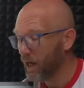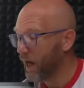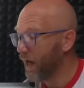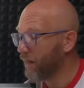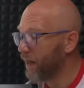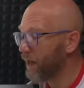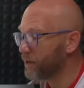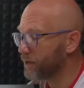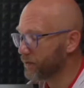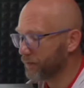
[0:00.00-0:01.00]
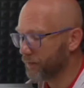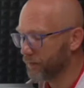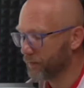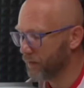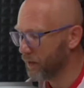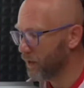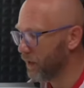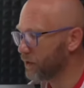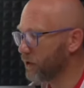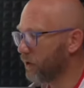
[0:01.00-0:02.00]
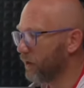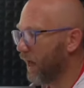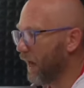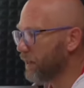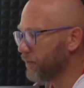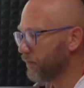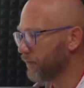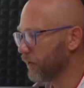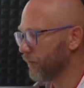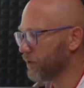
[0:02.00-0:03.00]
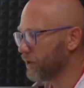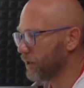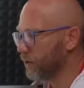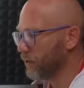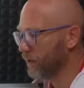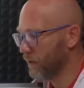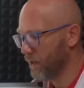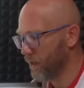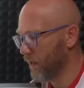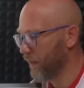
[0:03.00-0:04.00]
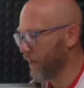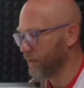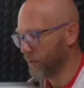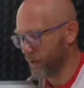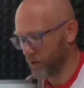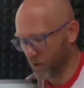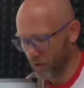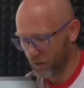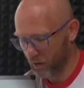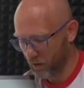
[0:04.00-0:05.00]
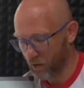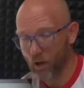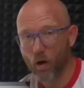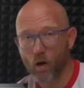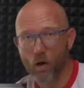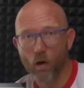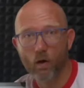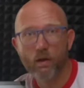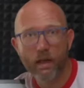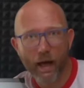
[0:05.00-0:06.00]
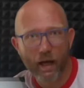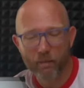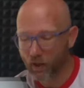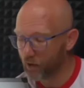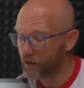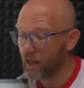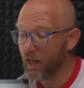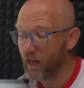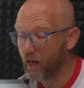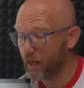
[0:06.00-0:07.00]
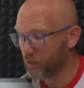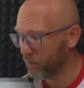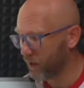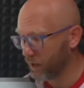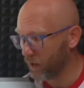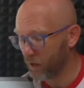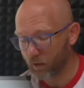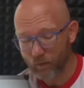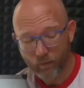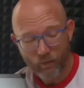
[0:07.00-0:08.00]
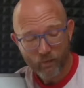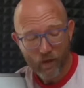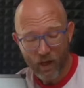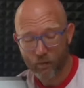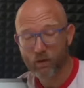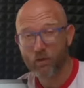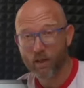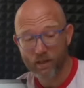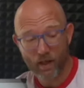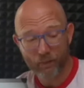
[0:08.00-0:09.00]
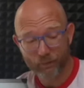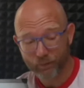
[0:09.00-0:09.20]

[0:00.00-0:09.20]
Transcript: And this is called the head of the search. And this is called the long tail because it is really long. And what Chris did,